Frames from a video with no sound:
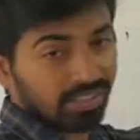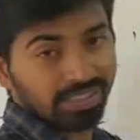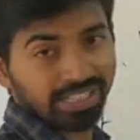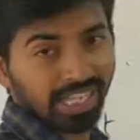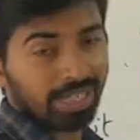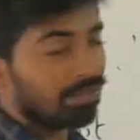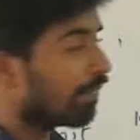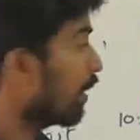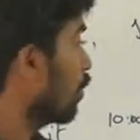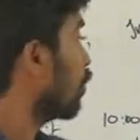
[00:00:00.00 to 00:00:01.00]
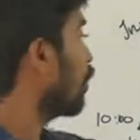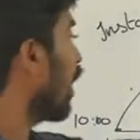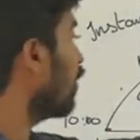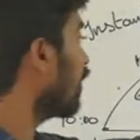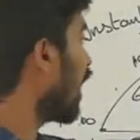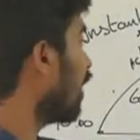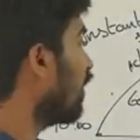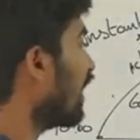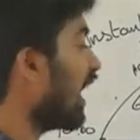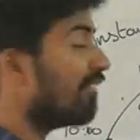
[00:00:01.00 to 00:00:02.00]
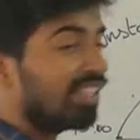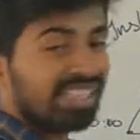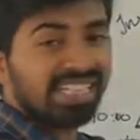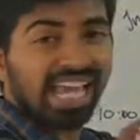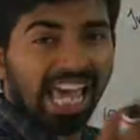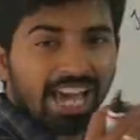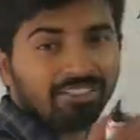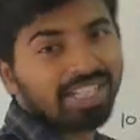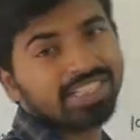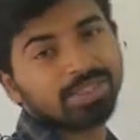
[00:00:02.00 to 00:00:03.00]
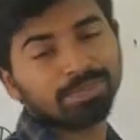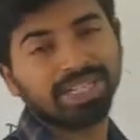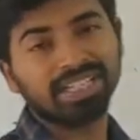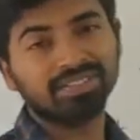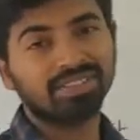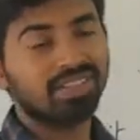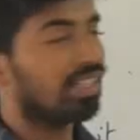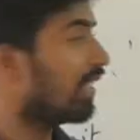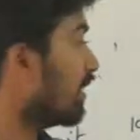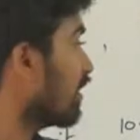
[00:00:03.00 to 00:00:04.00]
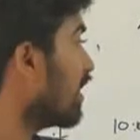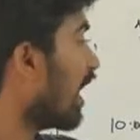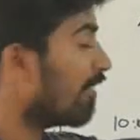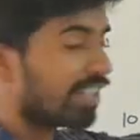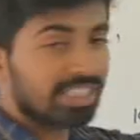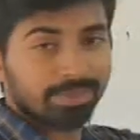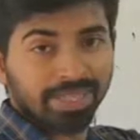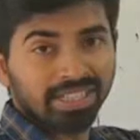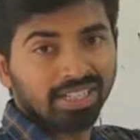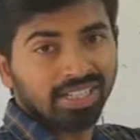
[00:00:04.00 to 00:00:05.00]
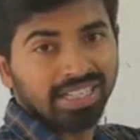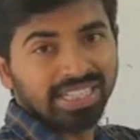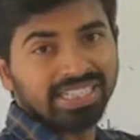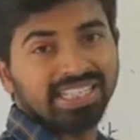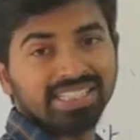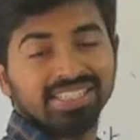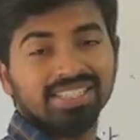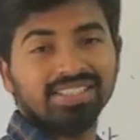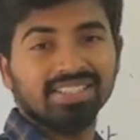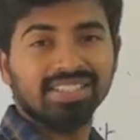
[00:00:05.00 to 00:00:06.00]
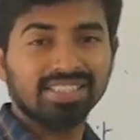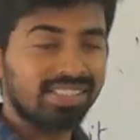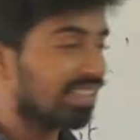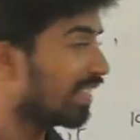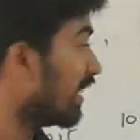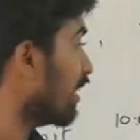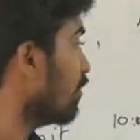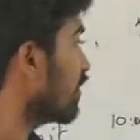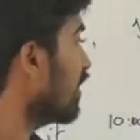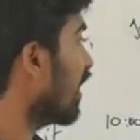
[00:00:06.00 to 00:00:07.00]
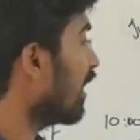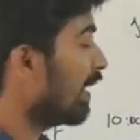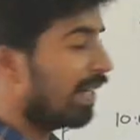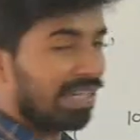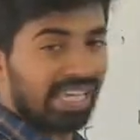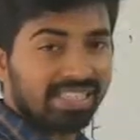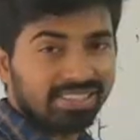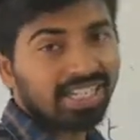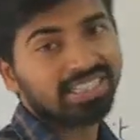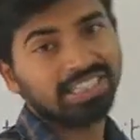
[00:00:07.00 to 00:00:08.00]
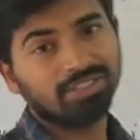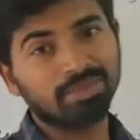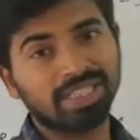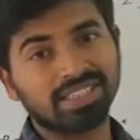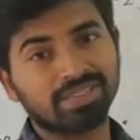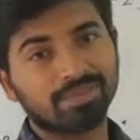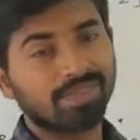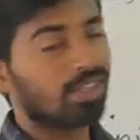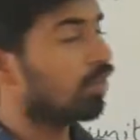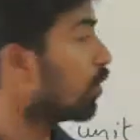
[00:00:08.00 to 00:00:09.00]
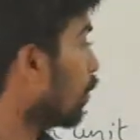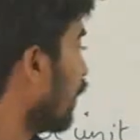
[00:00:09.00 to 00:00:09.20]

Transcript: time you have travelled with an average speed. This is the average speed. It doesn't gives the exact information. So